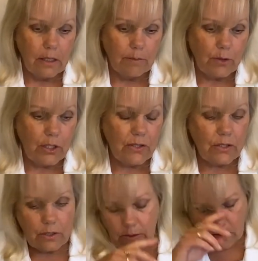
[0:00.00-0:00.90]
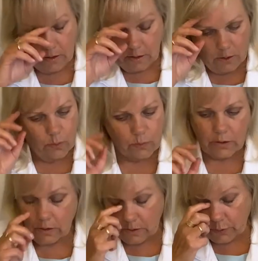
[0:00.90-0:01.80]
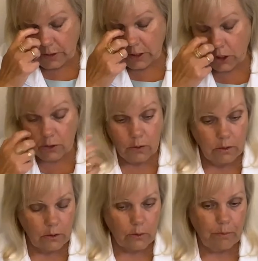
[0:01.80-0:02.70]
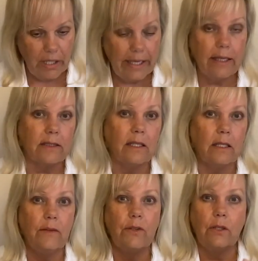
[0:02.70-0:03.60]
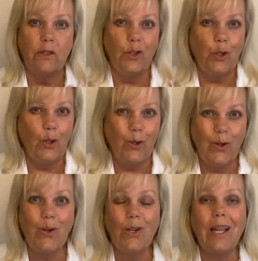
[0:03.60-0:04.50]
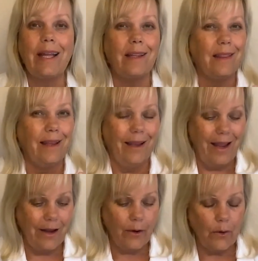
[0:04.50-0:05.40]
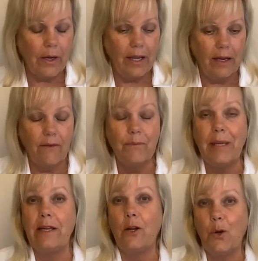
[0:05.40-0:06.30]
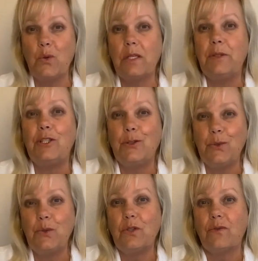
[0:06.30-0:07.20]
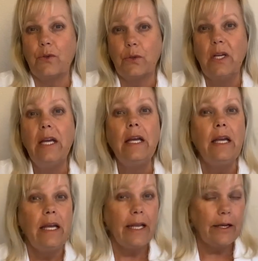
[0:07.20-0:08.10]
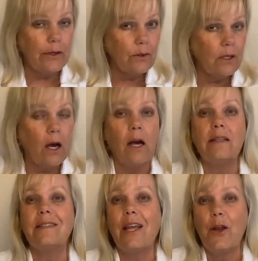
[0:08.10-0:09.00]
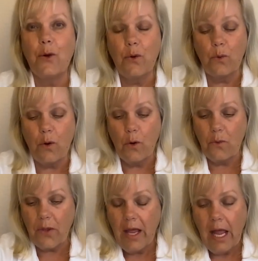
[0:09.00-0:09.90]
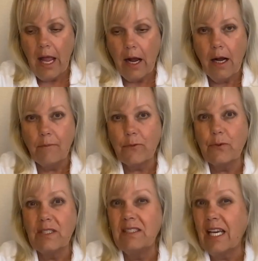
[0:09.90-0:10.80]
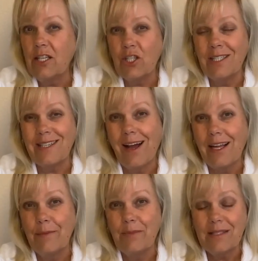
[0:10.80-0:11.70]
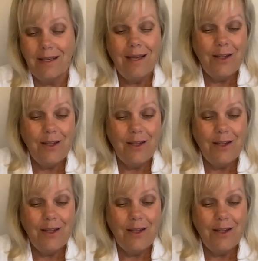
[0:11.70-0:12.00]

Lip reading: Just, traditional plants that even look like the hair and have been known to be used for hair loss, hair growth since ancient times.